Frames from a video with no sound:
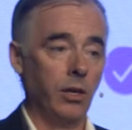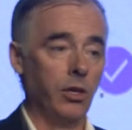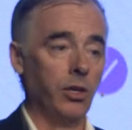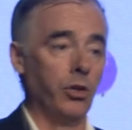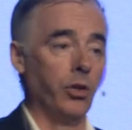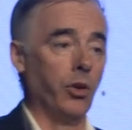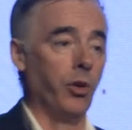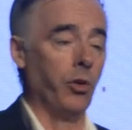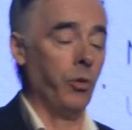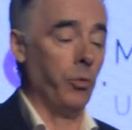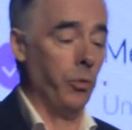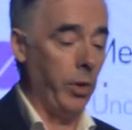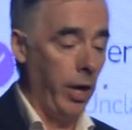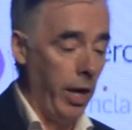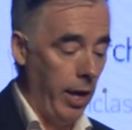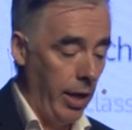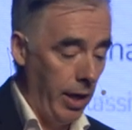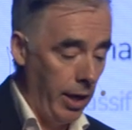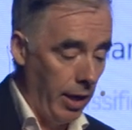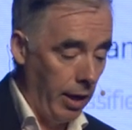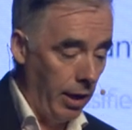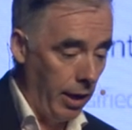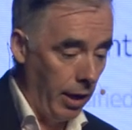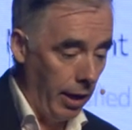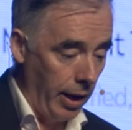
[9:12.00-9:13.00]
You know,
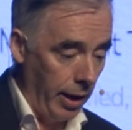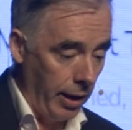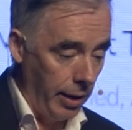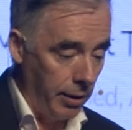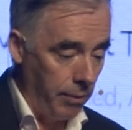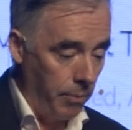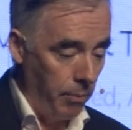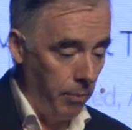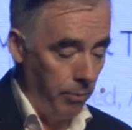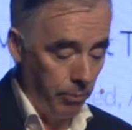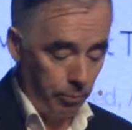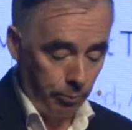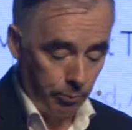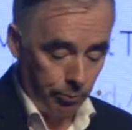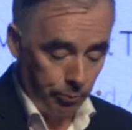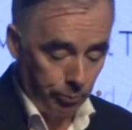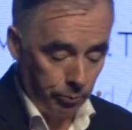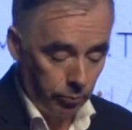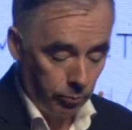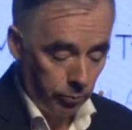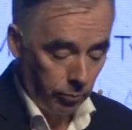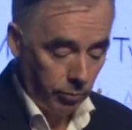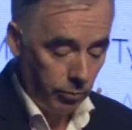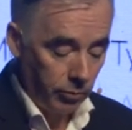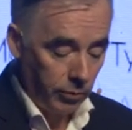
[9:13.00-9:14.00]
uh,
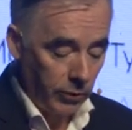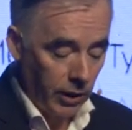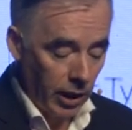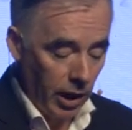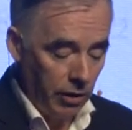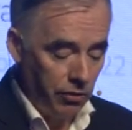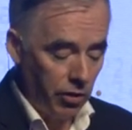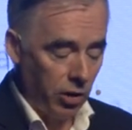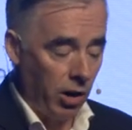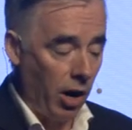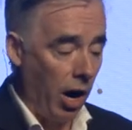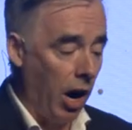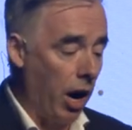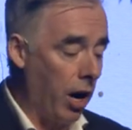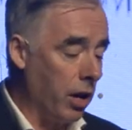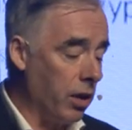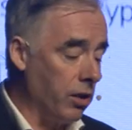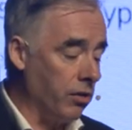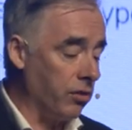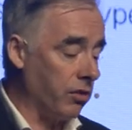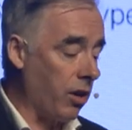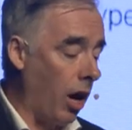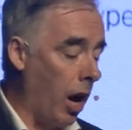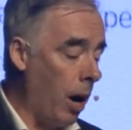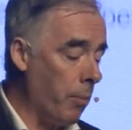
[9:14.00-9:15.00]
if a card
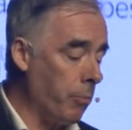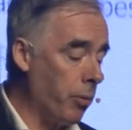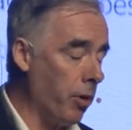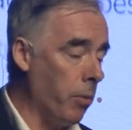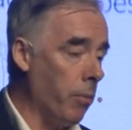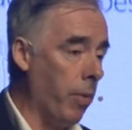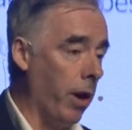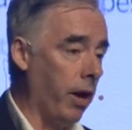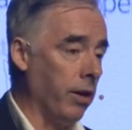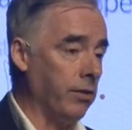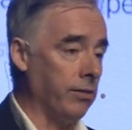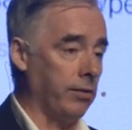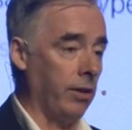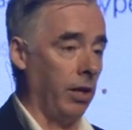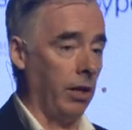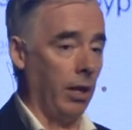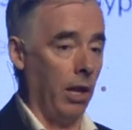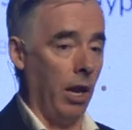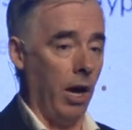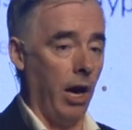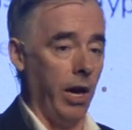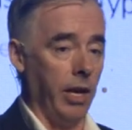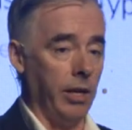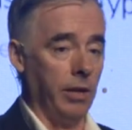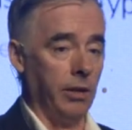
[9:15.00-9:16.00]
is compromised
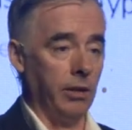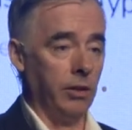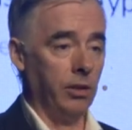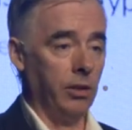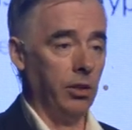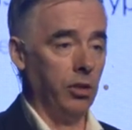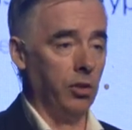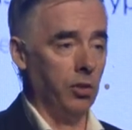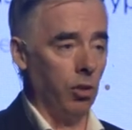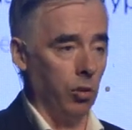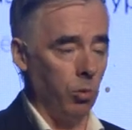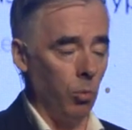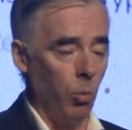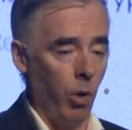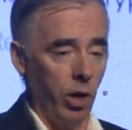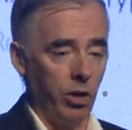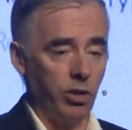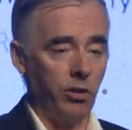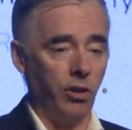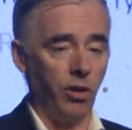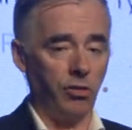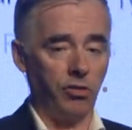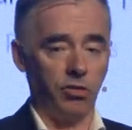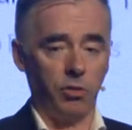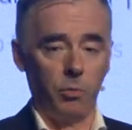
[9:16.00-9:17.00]
online, you don't
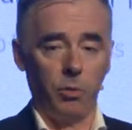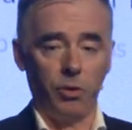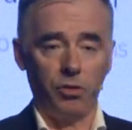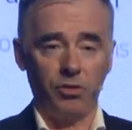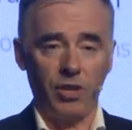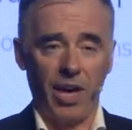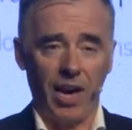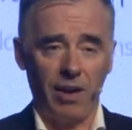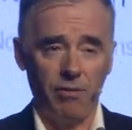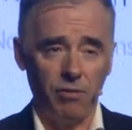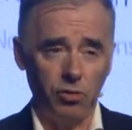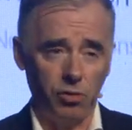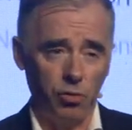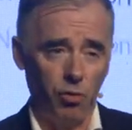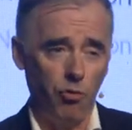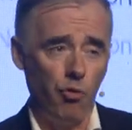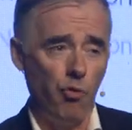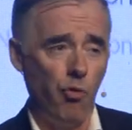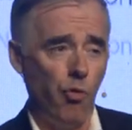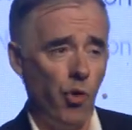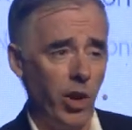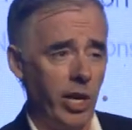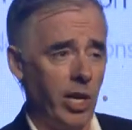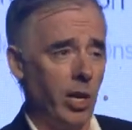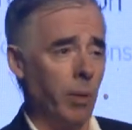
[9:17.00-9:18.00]
want customers having to
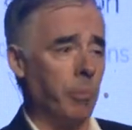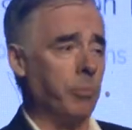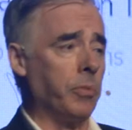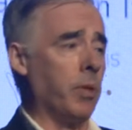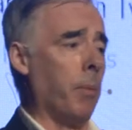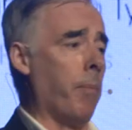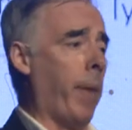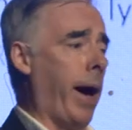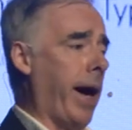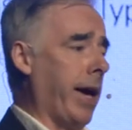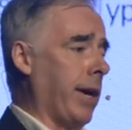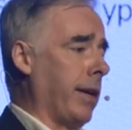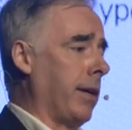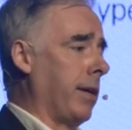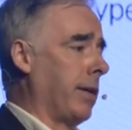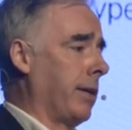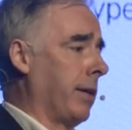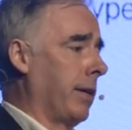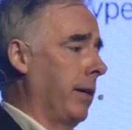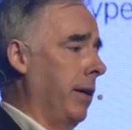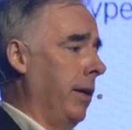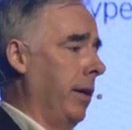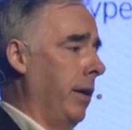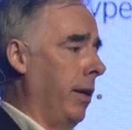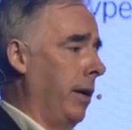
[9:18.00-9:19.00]
ring up the bank
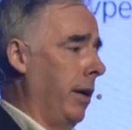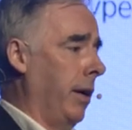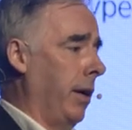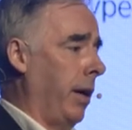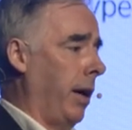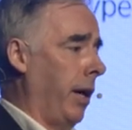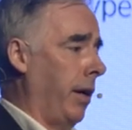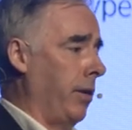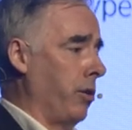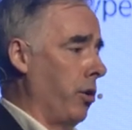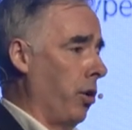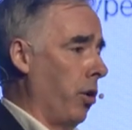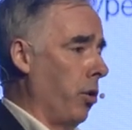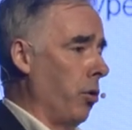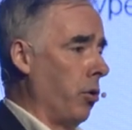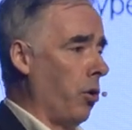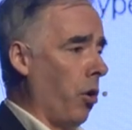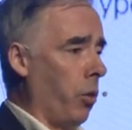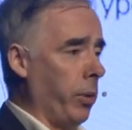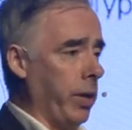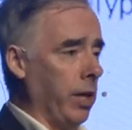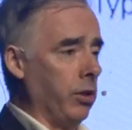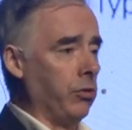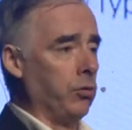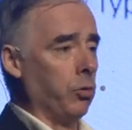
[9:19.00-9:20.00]
and you know
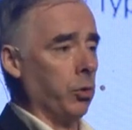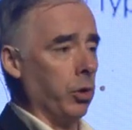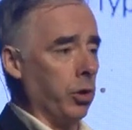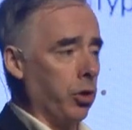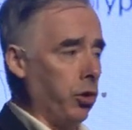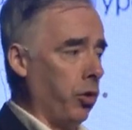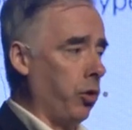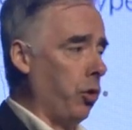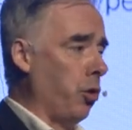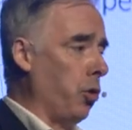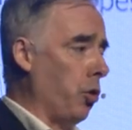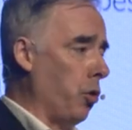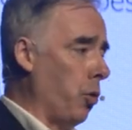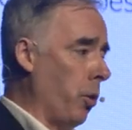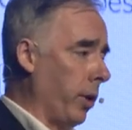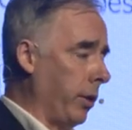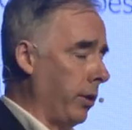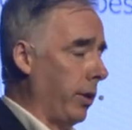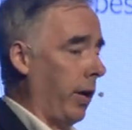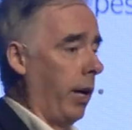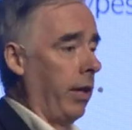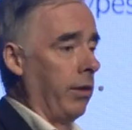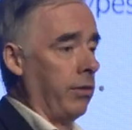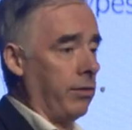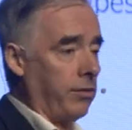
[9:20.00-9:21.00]
going into a queue
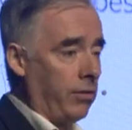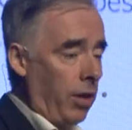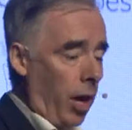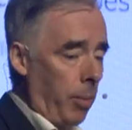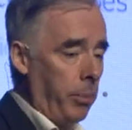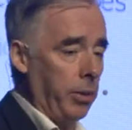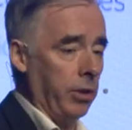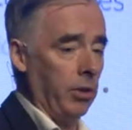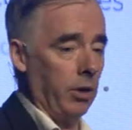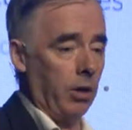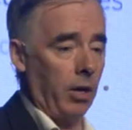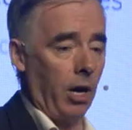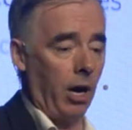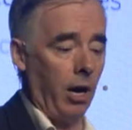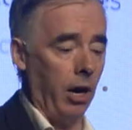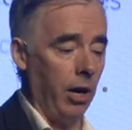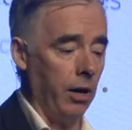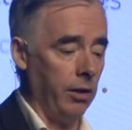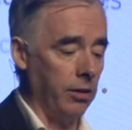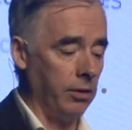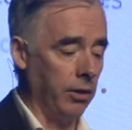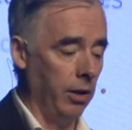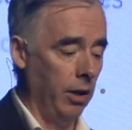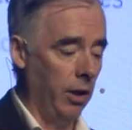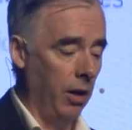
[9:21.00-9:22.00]
and, and stopping the
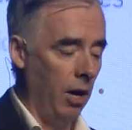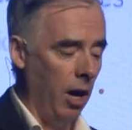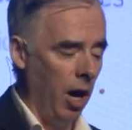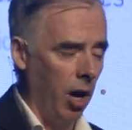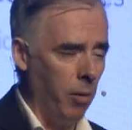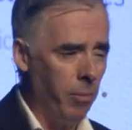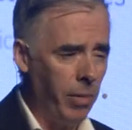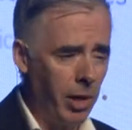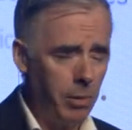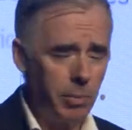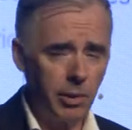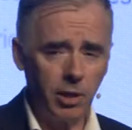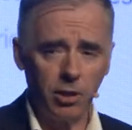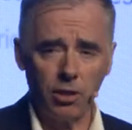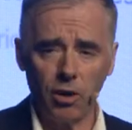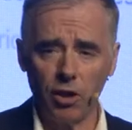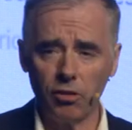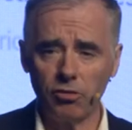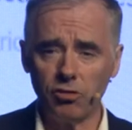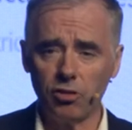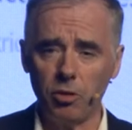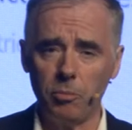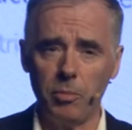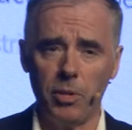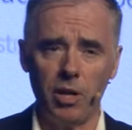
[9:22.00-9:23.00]
card or maybe a
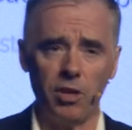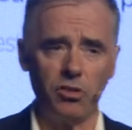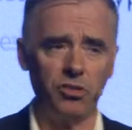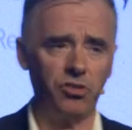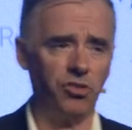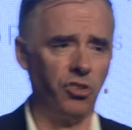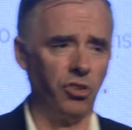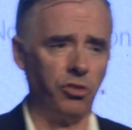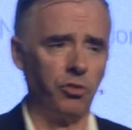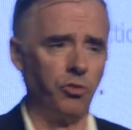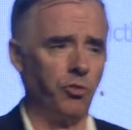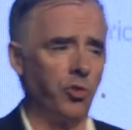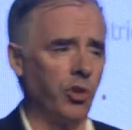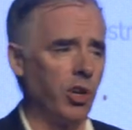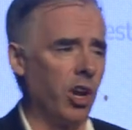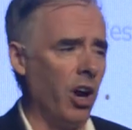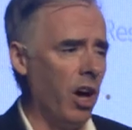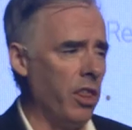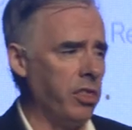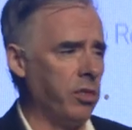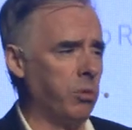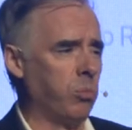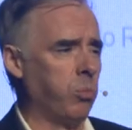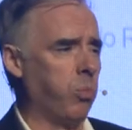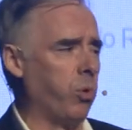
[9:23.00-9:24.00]
customer has just
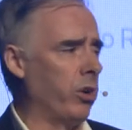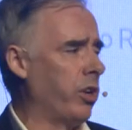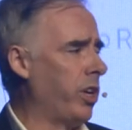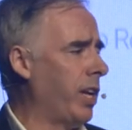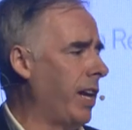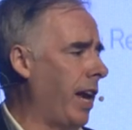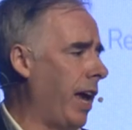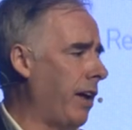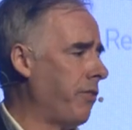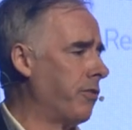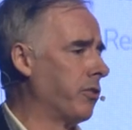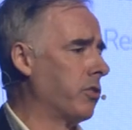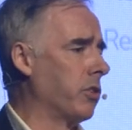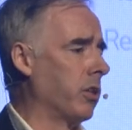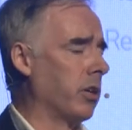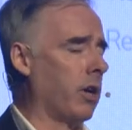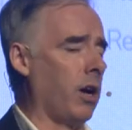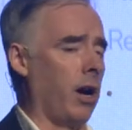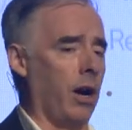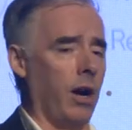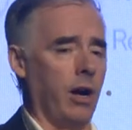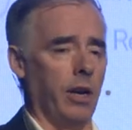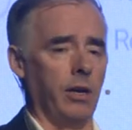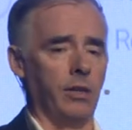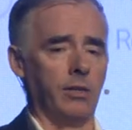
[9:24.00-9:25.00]
forgot where they left their
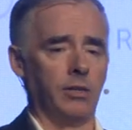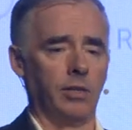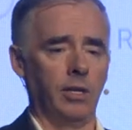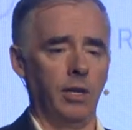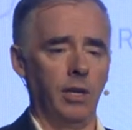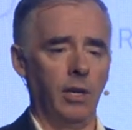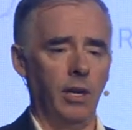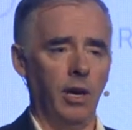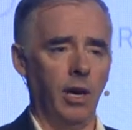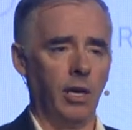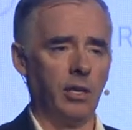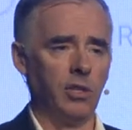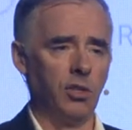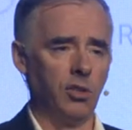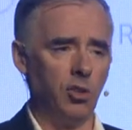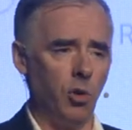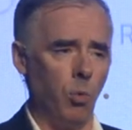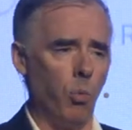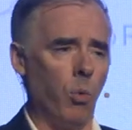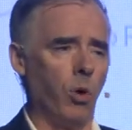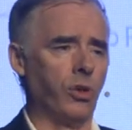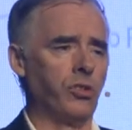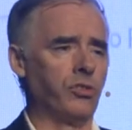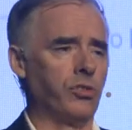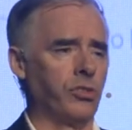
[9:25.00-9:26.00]
card and you
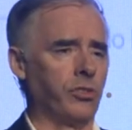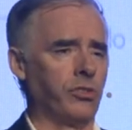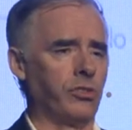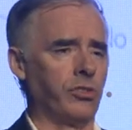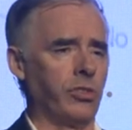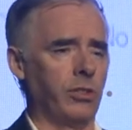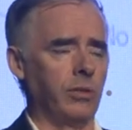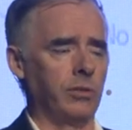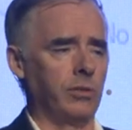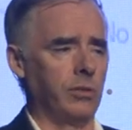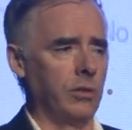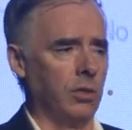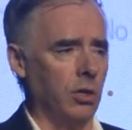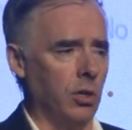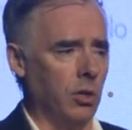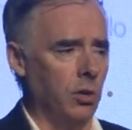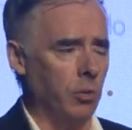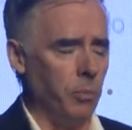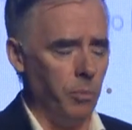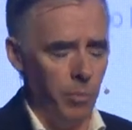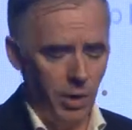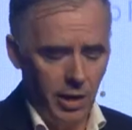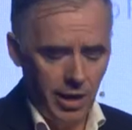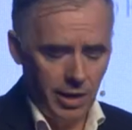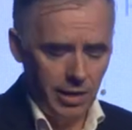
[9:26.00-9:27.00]
don't want to you
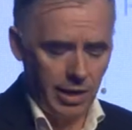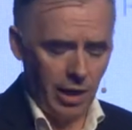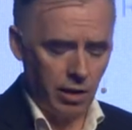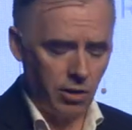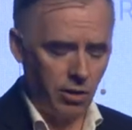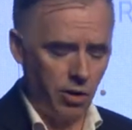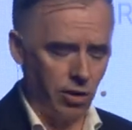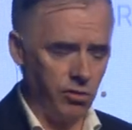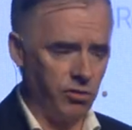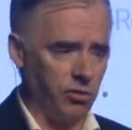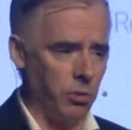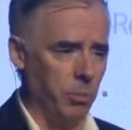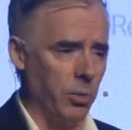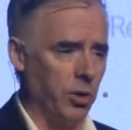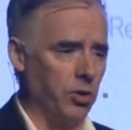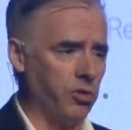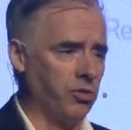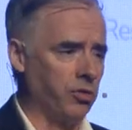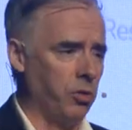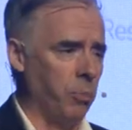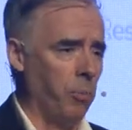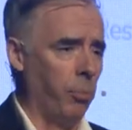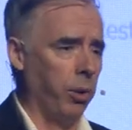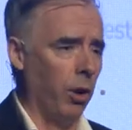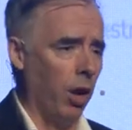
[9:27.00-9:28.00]
know get customers
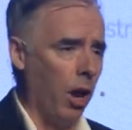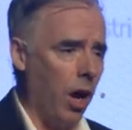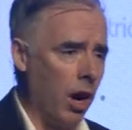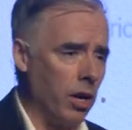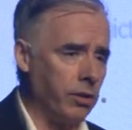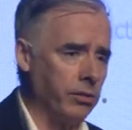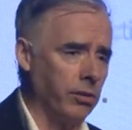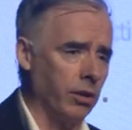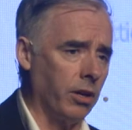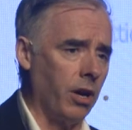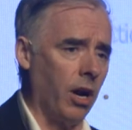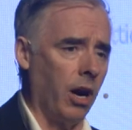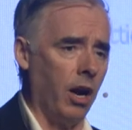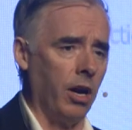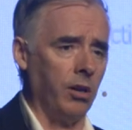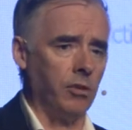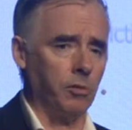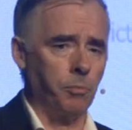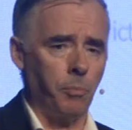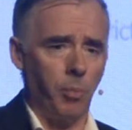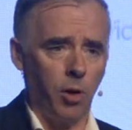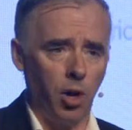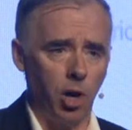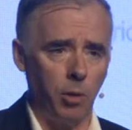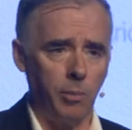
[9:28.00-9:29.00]
to block the
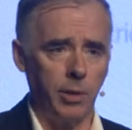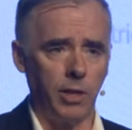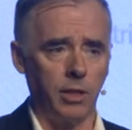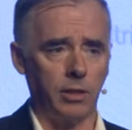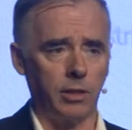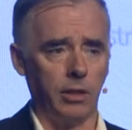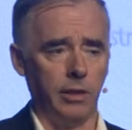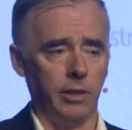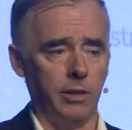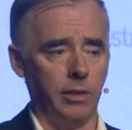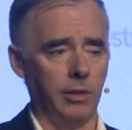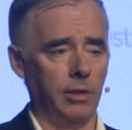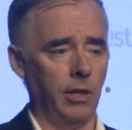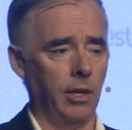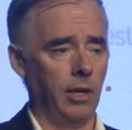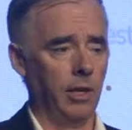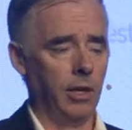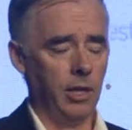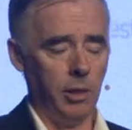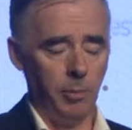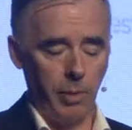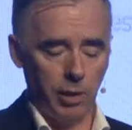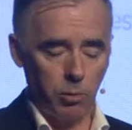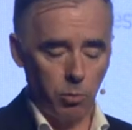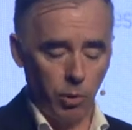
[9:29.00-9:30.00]
cards permanently
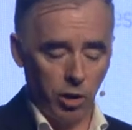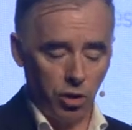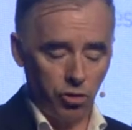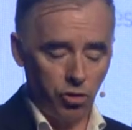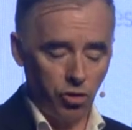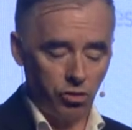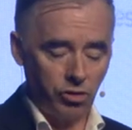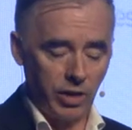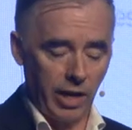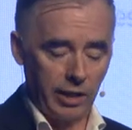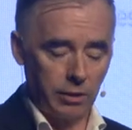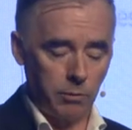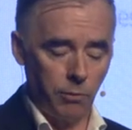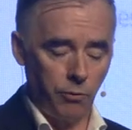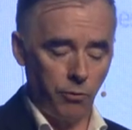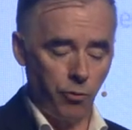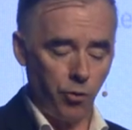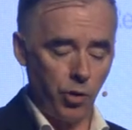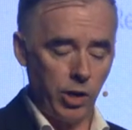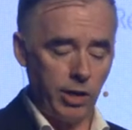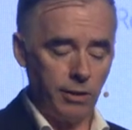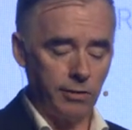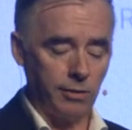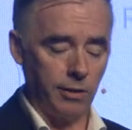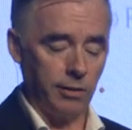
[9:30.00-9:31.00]
you might want to just let them
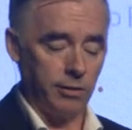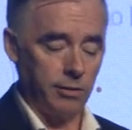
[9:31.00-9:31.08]
freeze